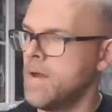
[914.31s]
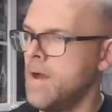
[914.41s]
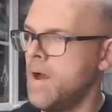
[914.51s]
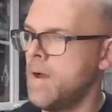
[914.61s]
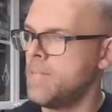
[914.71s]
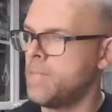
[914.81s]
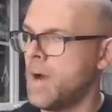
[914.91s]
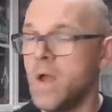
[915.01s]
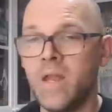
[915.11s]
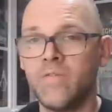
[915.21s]
But
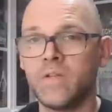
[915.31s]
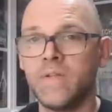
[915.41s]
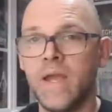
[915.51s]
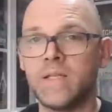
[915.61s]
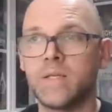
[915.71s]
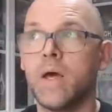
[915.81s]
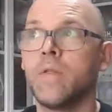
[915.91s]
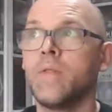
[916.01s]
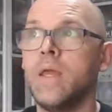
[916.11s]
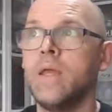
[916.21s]
I only ever did
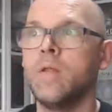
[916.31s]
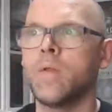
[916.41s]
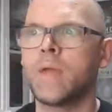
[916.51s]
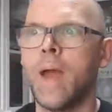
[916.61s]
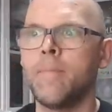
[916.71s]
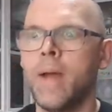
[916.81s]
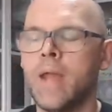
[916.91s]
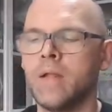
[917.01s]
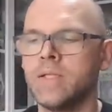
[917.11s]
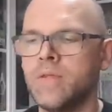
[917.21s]
the, not the
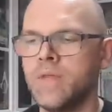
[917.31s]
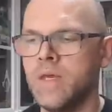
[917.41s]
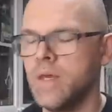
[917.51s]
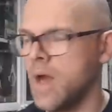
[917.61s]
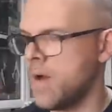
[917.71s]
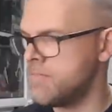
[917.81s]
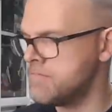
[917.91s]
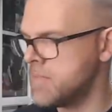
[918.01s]
campaign, I did the,